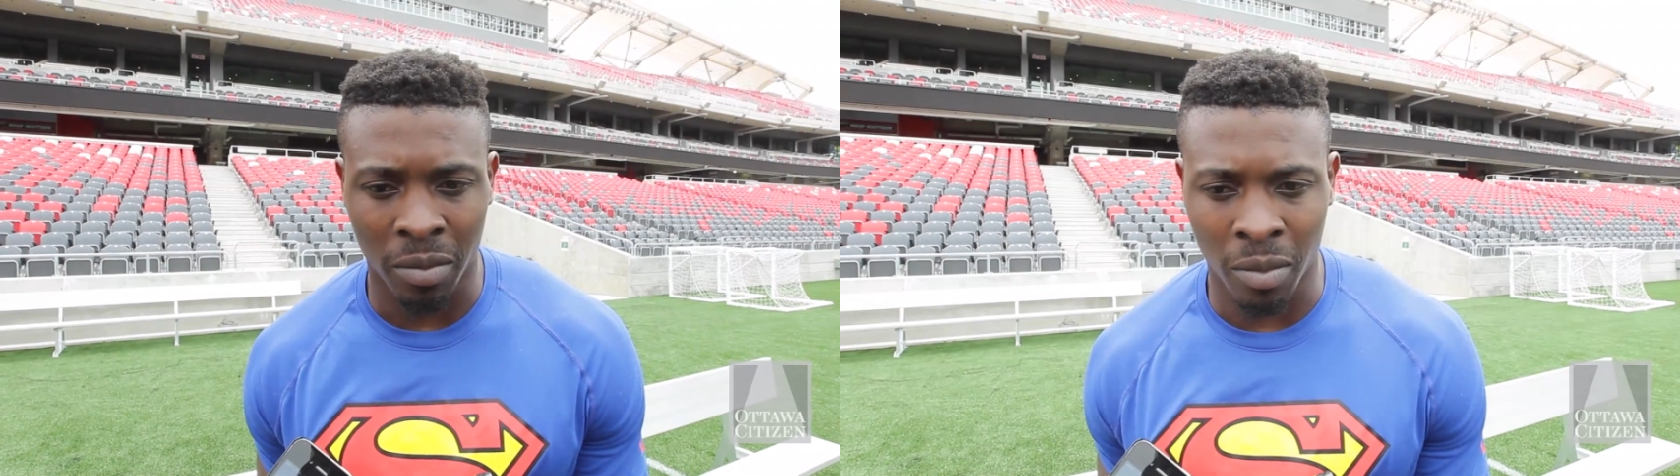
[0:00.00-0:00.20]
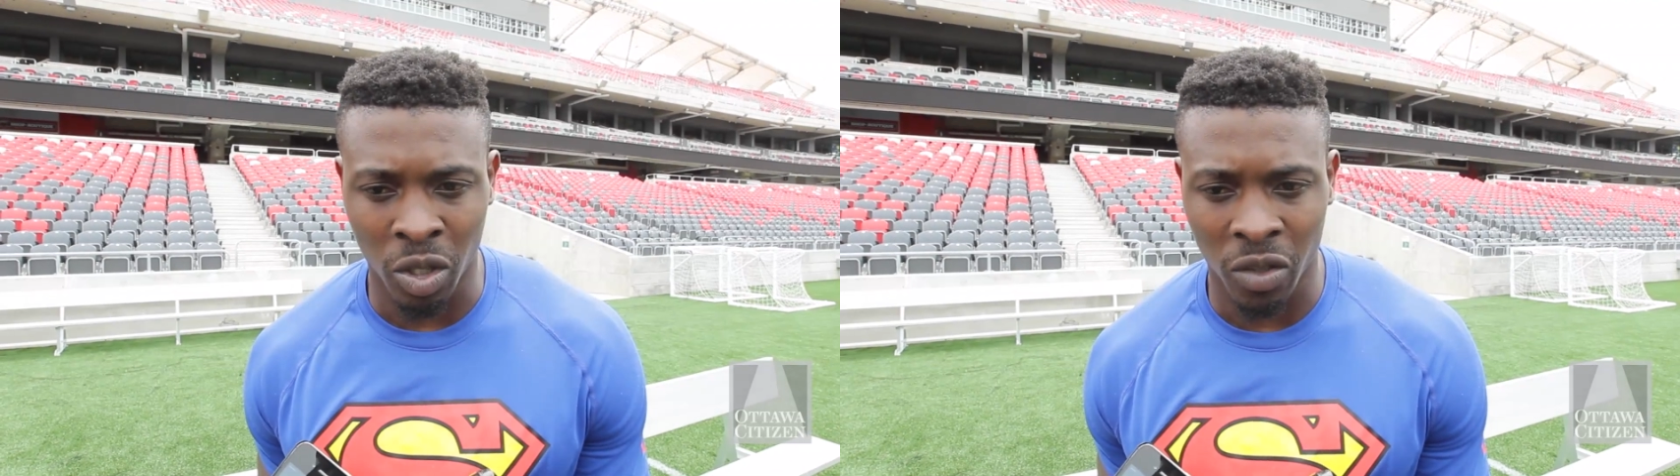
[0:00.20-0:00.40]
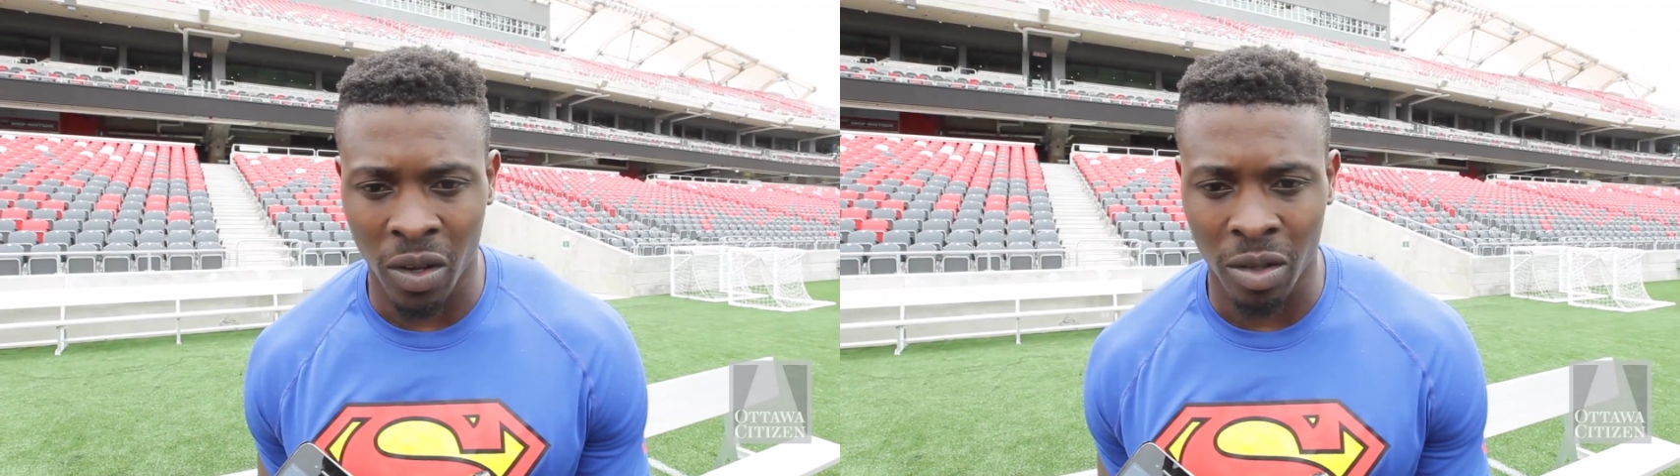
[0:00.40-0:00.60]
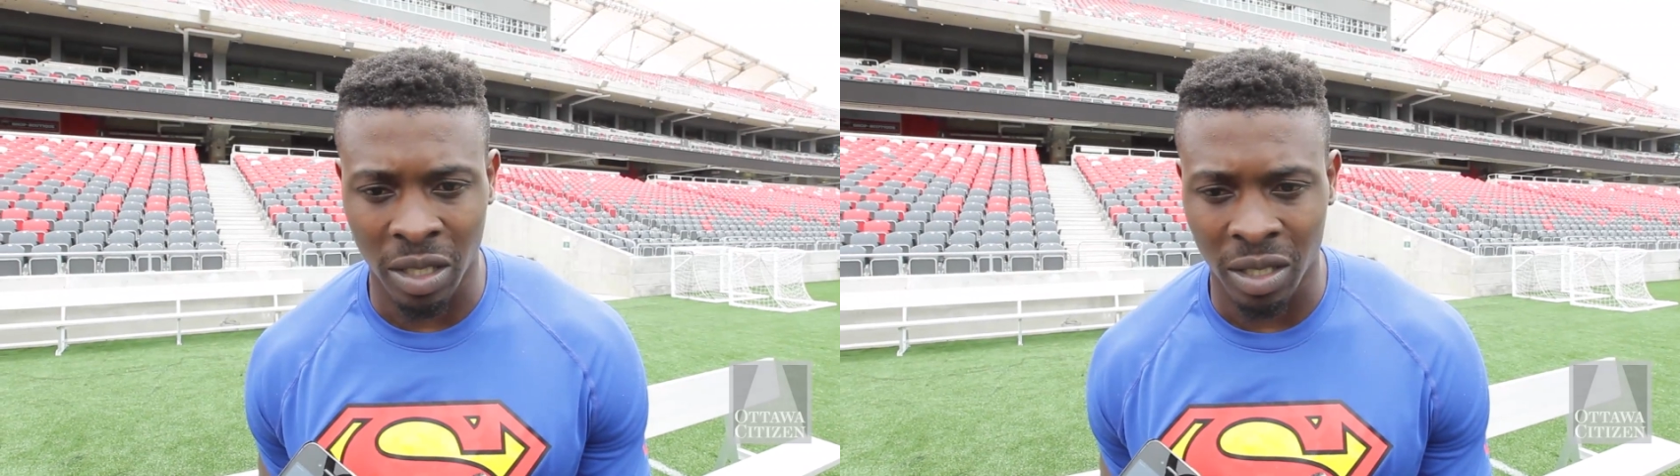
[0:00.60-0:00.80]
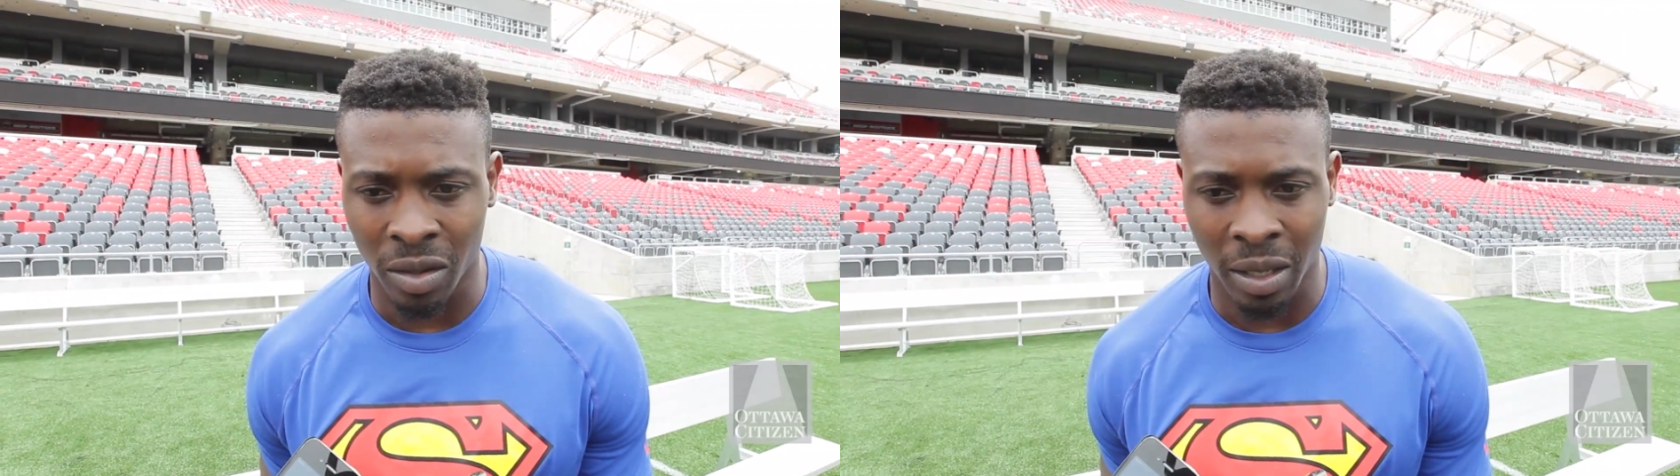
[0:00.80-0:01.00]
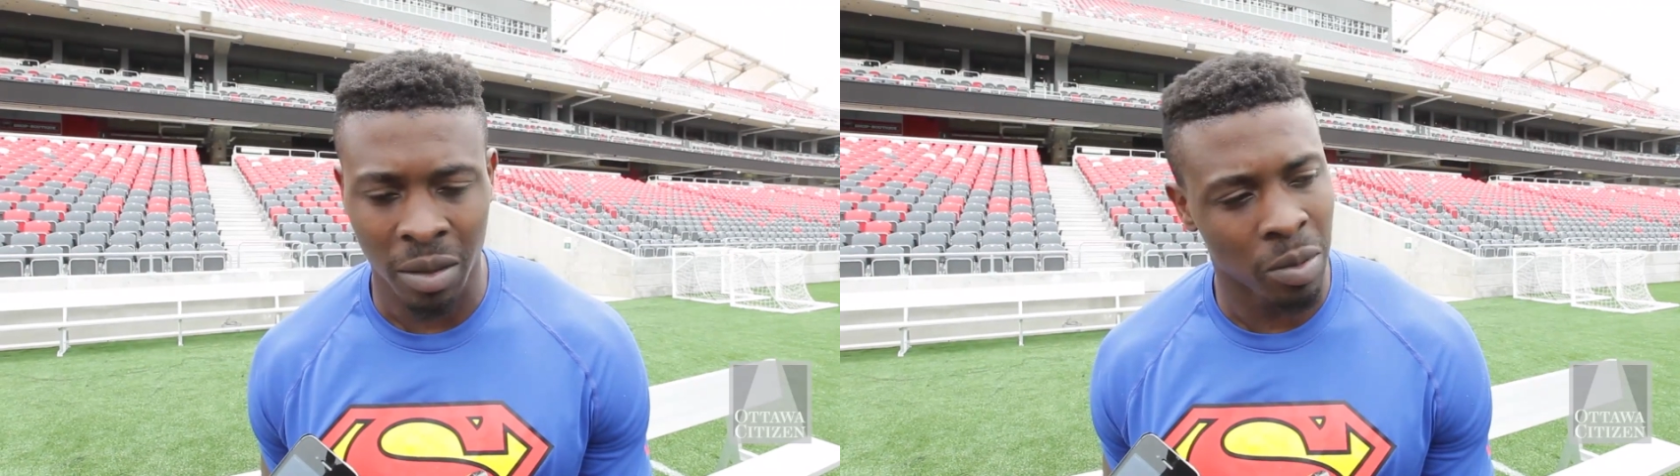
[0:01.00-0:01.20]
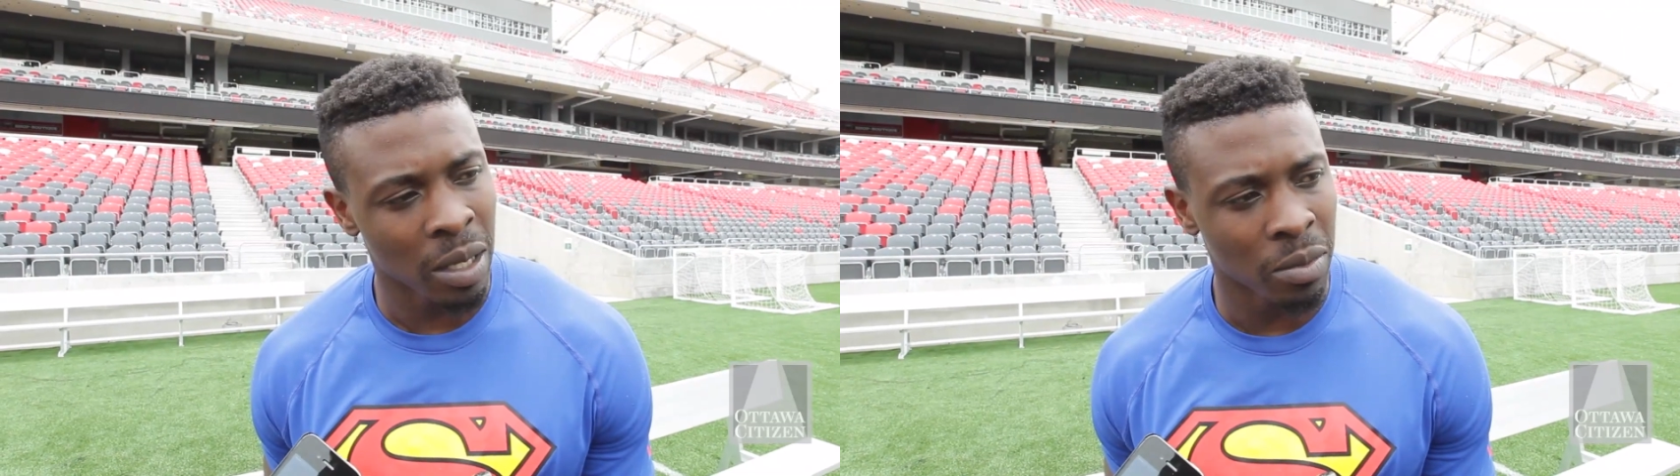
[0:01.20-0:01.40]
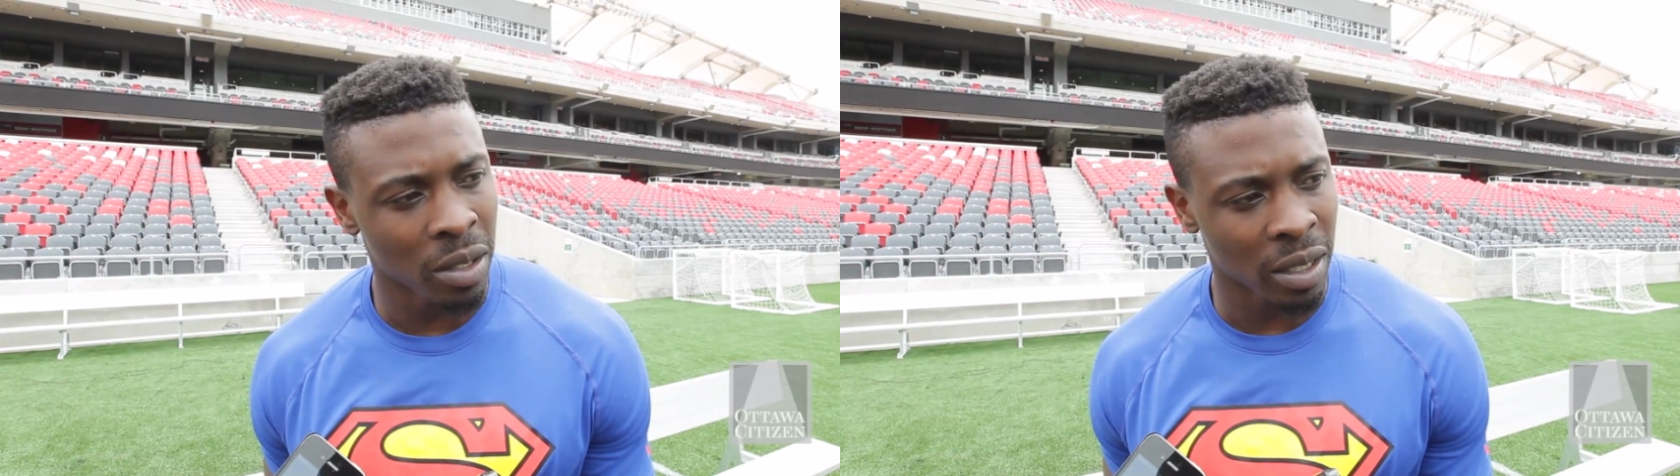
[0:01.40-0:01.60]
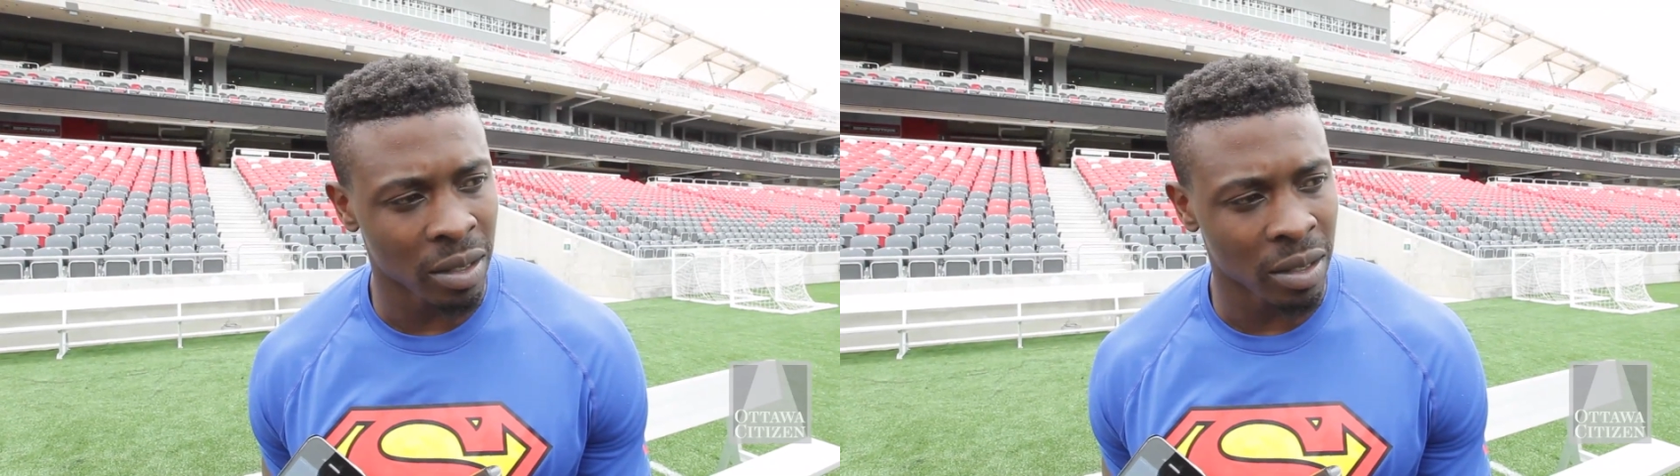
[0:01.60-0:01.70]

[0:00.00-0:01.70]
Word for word: most of all, just you know, get in playbook